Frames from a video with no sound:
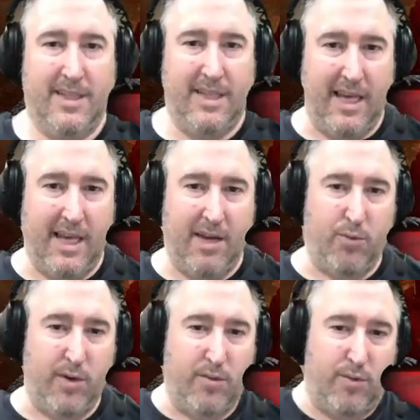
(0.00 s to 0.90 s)
yeah,
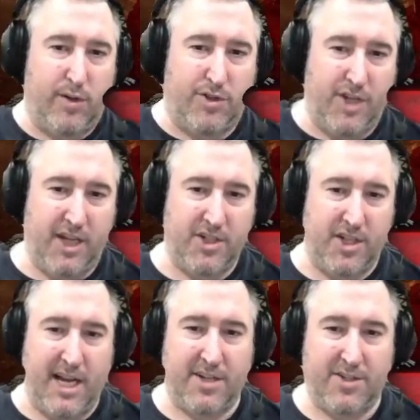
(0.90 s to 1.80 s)
real change in
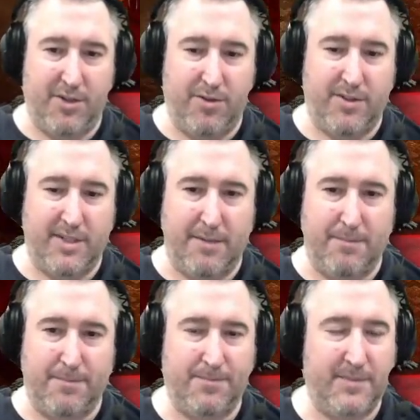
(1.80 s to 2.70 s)
attitude.
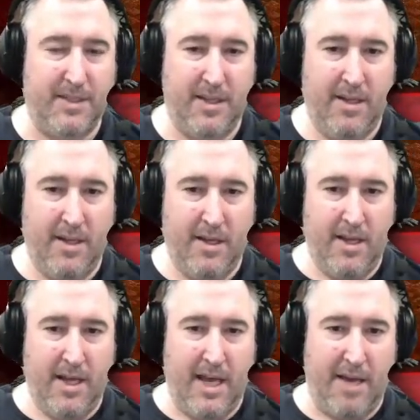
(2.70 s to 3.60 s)

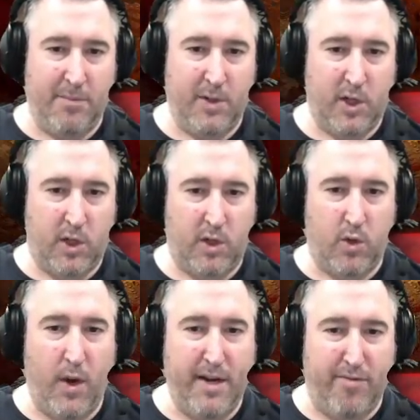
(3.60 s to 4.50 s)
Um,
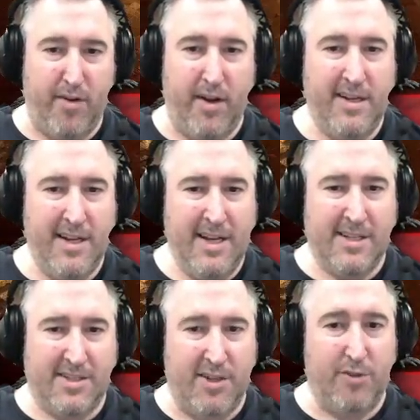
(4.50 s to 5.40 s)
quite fun,
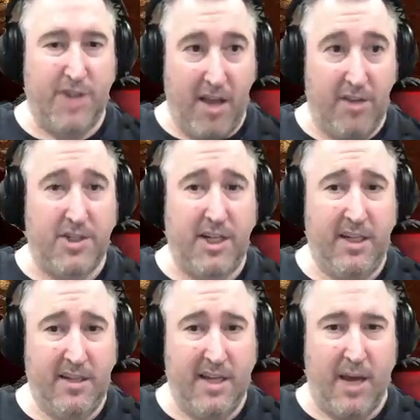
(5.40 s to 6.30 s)
still challenging
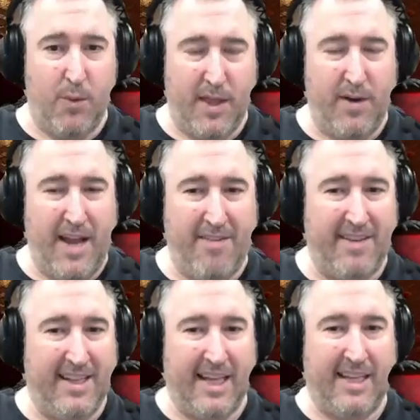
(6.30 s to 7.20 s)
without
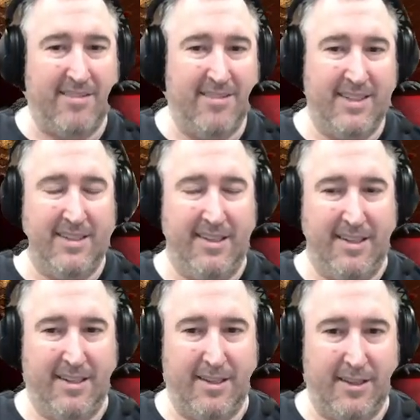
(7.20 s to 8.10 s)
having like
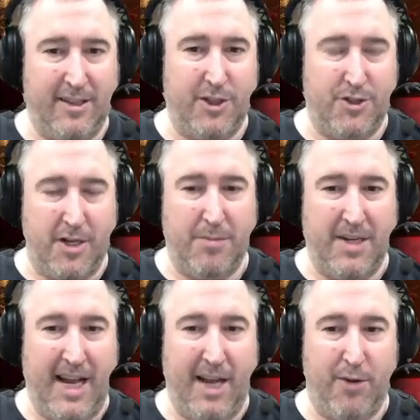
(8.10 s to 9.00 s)
legitimate
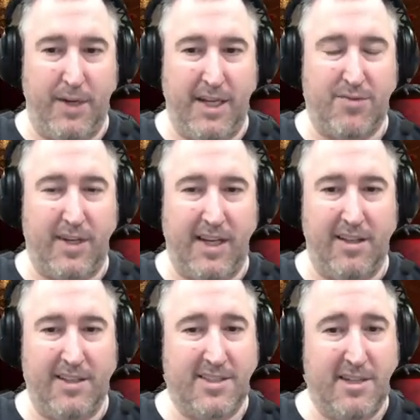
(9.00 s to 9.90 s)
AOE's for
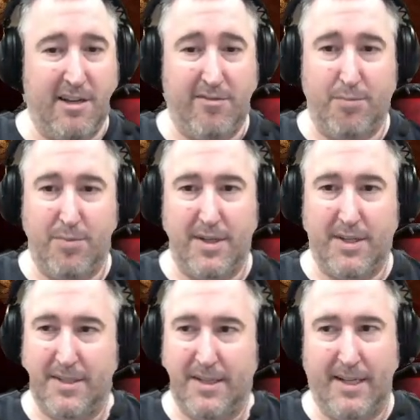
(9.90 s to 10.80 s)
killing stuff, but
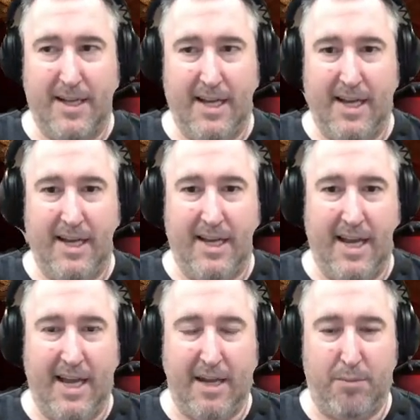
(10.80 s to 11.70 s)
I
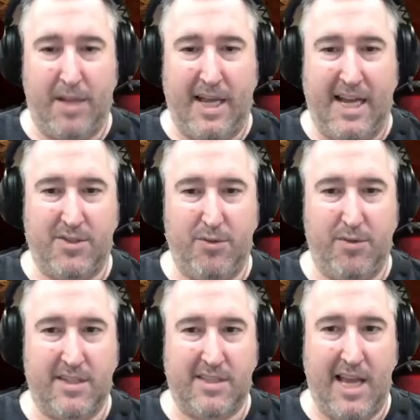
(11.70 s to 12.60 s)
had a blast doing
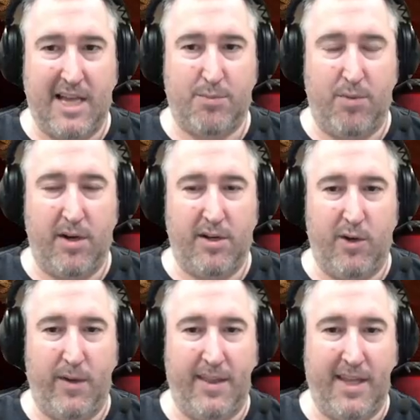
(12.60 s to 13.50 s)
this last part,
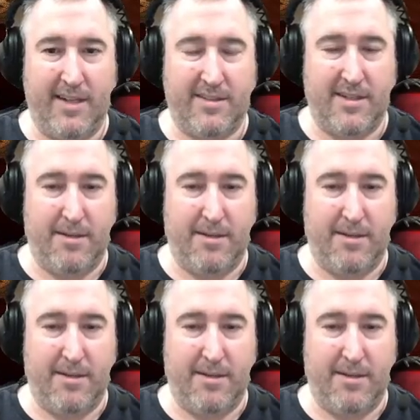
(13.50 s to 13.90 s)
knowing that